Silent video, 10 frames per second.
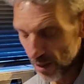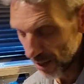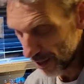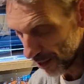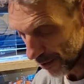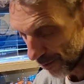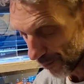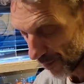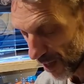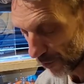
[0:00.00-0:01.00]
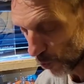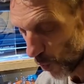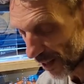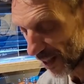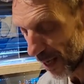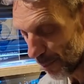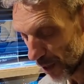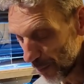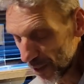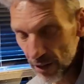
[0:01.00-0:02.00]
after one lap.
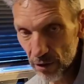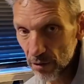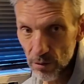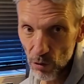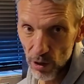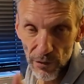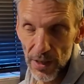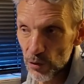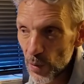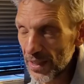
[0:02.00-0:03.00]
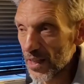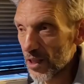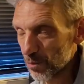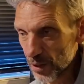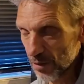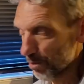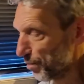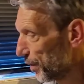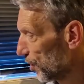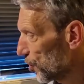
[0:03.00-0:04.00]
I mean, he qualified way down, but
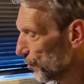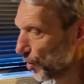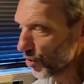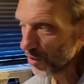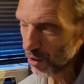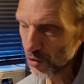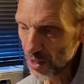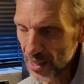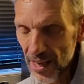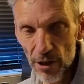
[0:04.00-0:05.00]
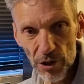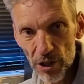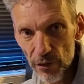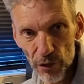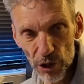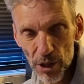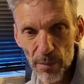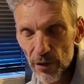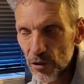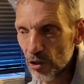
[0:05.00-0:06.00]
because of all the chaos in the first
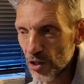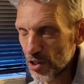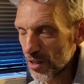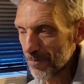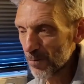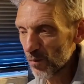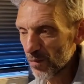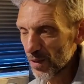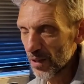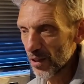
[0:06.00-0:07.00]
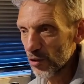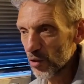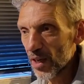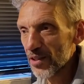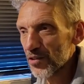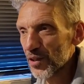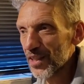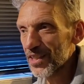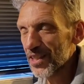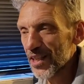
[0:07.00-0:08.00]
couple of corners, you can't
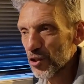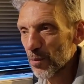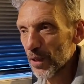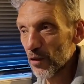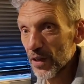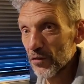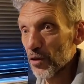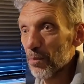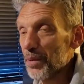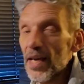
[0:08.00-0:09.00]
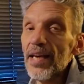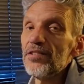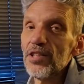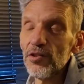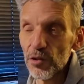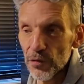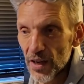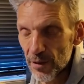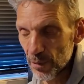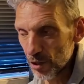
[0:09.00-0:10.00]
really say somebody went from P18 to
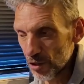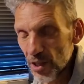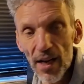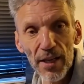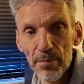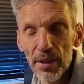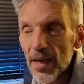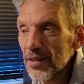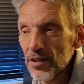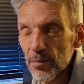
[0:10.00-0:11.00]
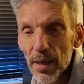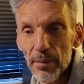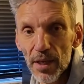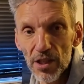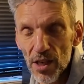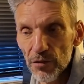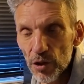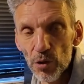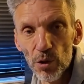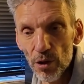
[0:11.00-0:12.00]
5, because the guy in P18 maybe is after
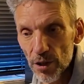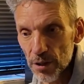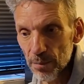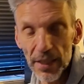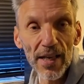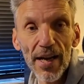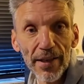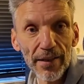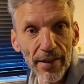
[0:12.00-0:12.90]
2 corners P9.